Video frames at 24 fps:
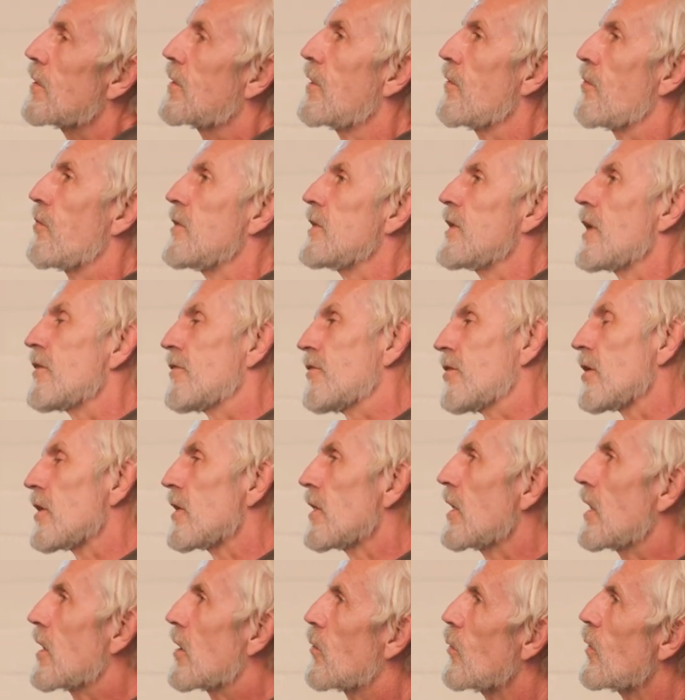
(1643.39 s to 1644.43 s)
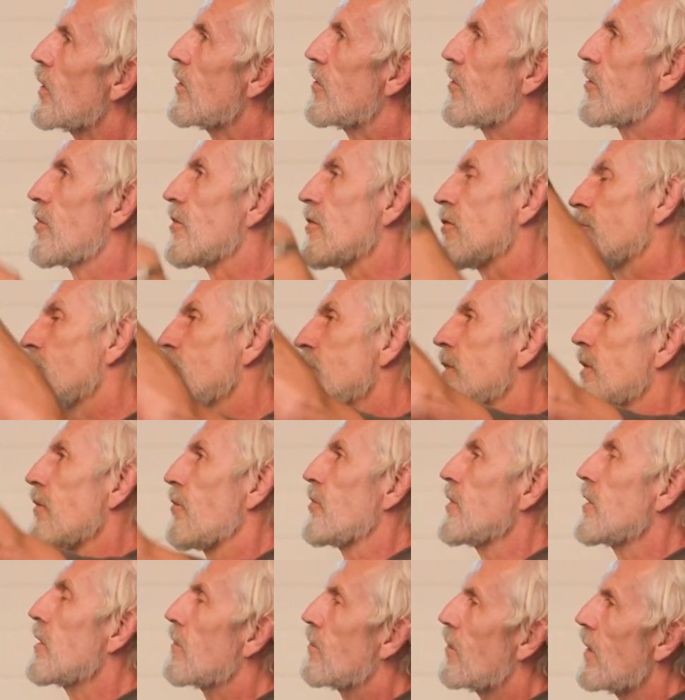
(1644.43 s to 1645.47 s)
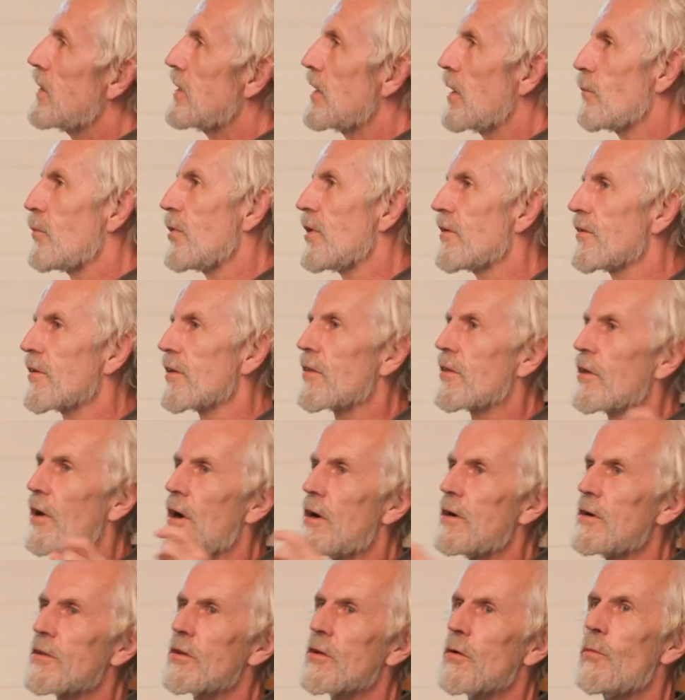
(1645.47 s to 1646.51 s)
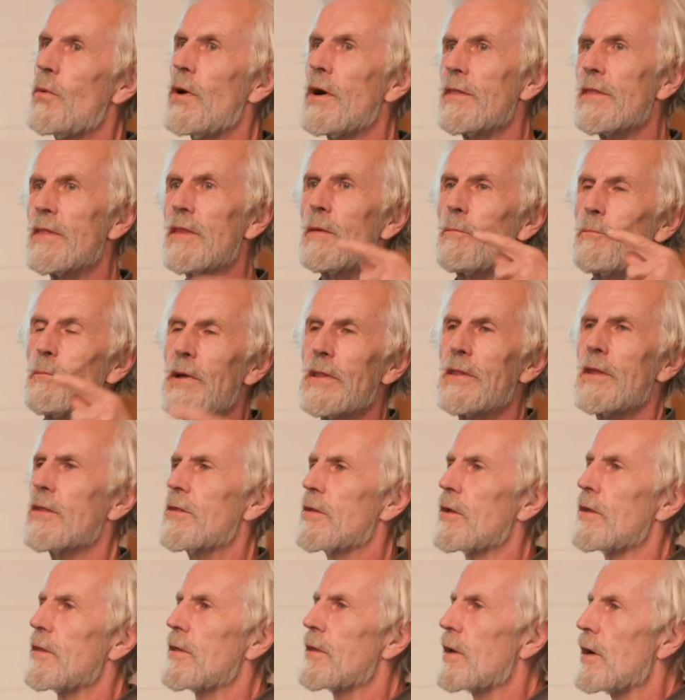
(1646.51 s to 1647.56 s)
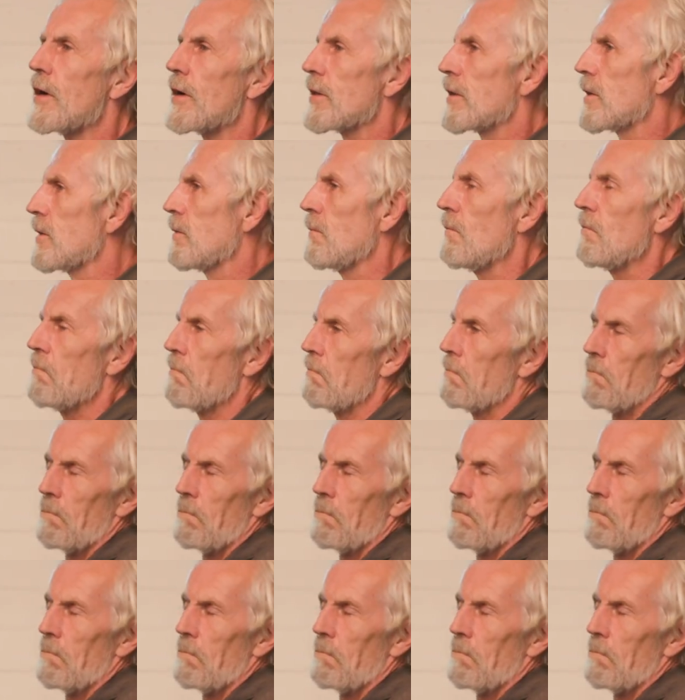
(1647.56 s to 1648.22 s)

differential equations with different variables that are the one dependent on the other,